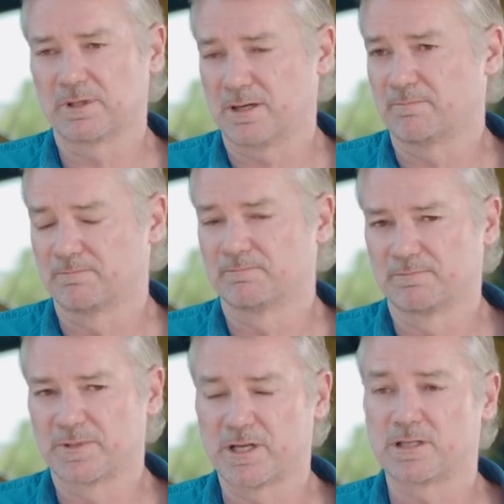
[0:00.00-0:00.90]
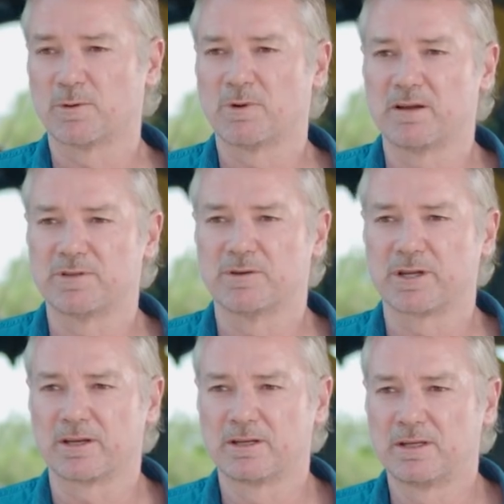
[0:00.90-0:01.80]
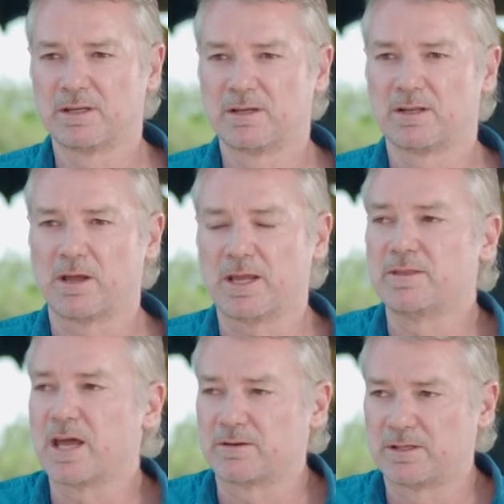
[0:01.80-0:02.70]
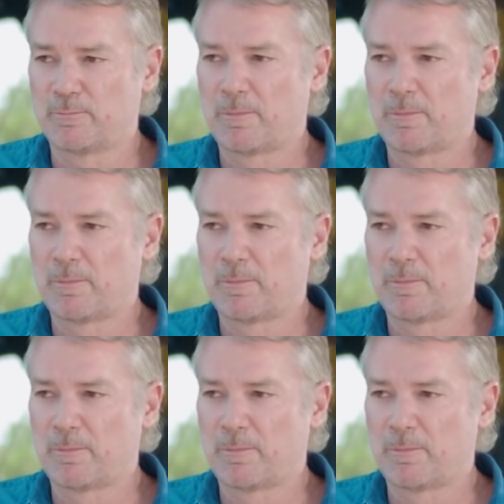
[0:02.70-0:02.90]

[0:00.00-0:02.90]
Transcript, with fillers: um, sensible way of doing it. In that,